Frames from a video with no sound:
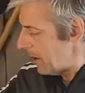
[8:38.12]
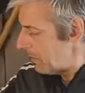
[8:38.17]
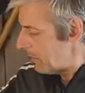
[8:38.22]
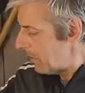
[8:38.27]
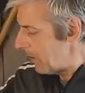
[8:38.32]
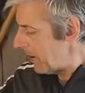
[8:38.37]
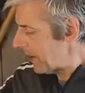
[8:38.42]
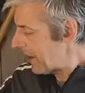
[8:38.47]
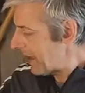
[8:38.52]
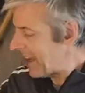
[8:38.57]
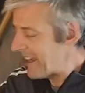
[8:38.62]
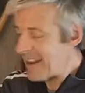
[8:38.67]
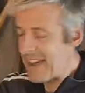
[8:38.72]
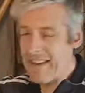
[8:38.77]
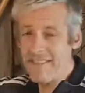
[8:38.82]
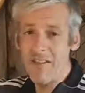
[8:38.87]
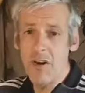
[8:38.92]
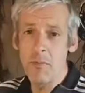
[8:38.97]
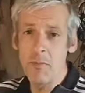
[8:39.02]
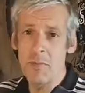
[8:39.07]
but again,
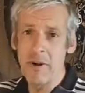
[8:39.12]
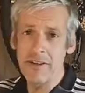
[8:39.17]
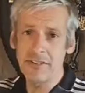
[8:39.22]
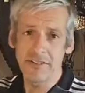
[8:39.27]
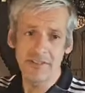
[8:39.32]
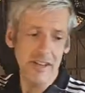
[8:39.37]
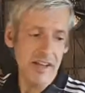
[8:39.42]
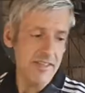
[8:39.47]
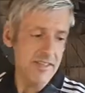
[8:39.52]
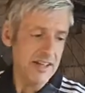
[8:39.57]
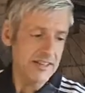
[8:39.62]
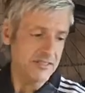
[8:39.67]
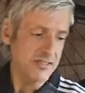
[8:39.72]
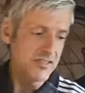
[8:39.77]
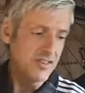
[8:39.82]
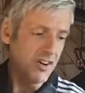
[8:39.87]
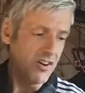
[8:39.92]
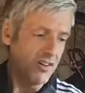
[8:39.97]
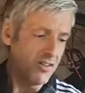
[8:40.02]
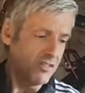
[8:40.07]
Aeropress say that's
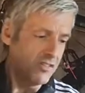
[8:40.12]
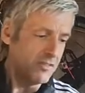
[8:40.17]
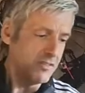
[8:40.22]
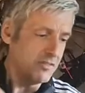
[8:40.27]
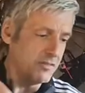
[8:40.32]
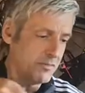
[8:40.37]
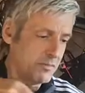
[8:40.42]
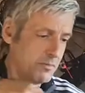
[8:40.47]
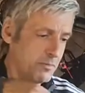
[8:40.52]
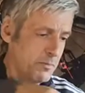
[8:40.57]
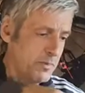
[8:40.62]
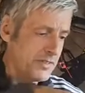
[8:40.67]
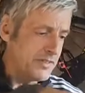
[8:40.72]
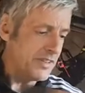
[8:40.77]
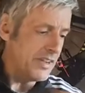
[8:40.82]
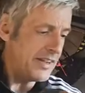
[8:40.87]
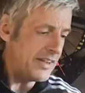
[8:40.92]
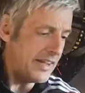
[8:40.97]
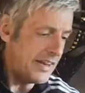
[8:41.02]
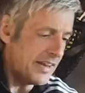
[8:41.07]
not
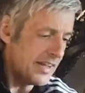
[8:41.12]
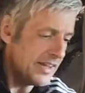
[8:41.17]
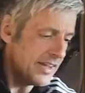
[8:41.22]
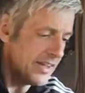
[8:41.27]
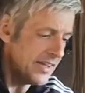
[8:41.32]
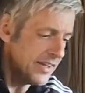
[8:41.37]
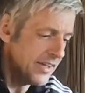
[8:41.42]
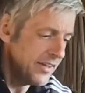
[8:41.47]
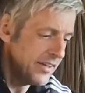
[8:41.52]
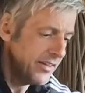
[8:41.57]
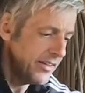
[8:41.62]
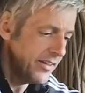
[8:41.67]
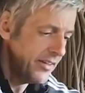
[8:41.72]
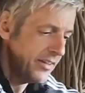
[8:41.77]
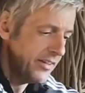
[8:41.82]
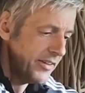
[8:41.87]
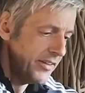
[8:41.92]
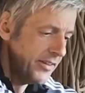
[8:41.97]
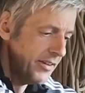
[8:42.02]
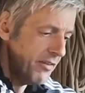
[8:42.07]
particularly,
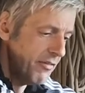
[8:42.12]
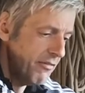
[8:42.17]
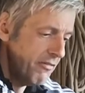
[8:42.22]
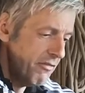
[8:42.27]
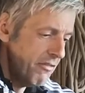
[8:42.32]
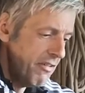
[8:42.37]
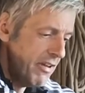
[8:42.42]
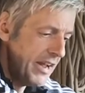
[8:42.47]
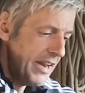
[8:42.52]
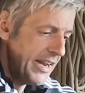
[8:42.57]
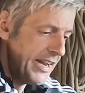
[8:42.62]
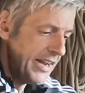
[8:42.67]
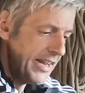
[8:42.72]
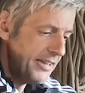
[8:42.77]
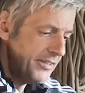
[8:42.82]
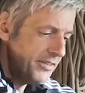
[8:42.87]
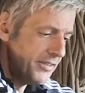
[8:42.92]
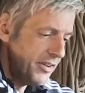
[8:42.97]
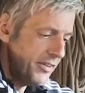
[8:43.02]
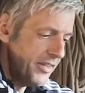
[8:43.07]
you don't really
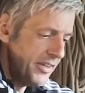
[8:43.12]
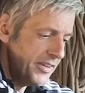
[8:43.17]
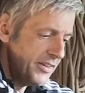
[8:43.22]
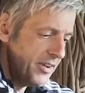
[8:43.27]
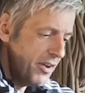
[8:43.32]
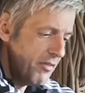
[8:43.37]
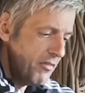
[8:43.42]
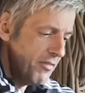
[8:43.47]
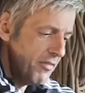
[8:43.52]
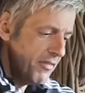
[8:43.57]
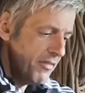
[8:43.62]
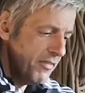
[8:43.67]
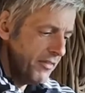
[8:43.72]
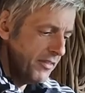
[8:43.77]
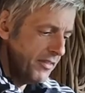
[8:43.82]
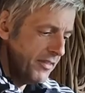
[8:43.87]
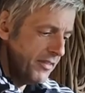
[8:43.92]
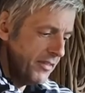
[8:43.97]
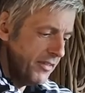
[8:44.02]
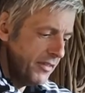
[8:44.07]
need to do that. You don't
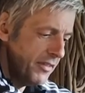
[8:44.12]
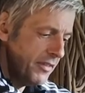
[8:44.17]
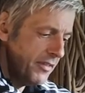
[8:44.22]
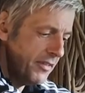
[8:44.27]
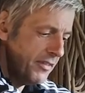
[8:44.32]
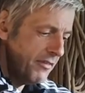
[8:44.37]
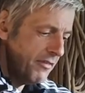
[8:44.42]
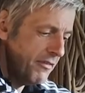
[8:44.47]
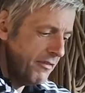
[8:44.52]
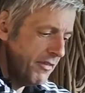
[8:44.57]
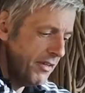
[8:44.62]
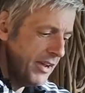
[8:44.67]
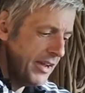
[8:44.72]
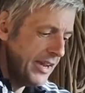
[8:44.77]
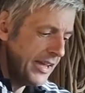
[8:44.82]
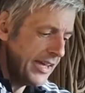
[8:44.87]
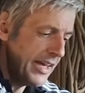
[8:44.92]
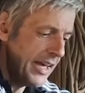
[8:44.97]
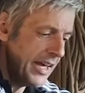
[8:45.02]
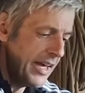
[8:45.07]

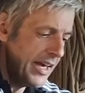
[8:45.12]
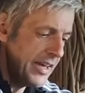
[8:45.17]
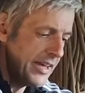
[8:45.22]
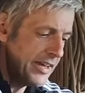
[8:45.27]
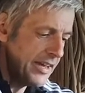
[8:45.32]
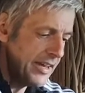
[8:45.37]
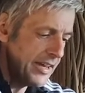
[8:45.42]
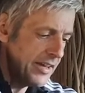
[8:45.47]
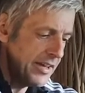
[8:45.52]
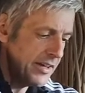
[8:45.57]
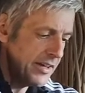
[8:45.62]
really get a